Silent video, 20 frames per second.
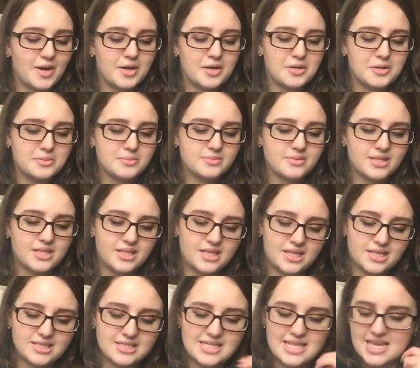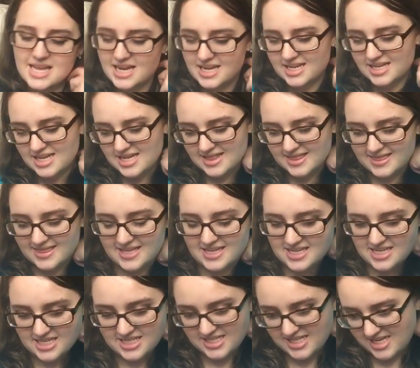um, the next thing that
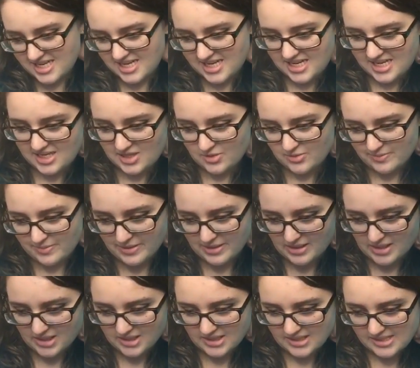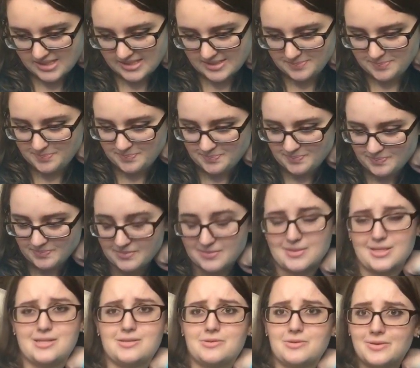I see in the box
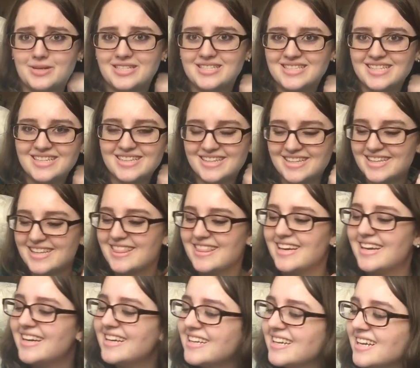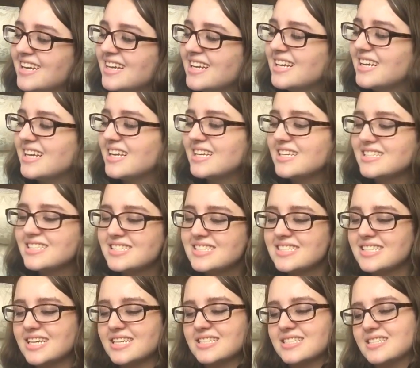I don't know why I said it like that, is
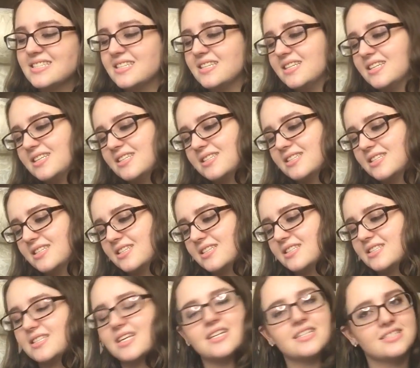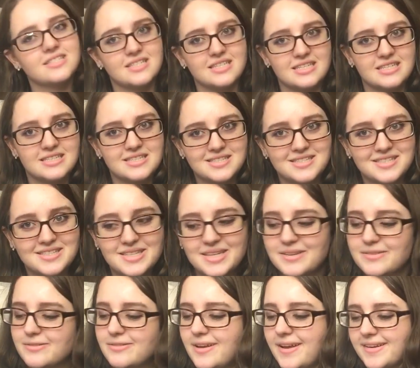sexy, sexiest
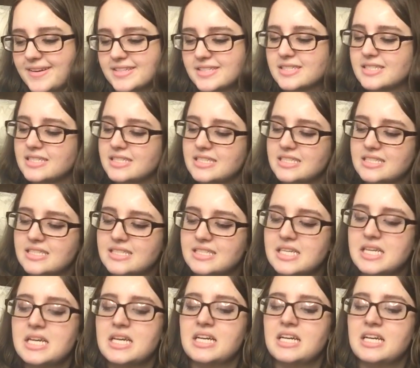fantasies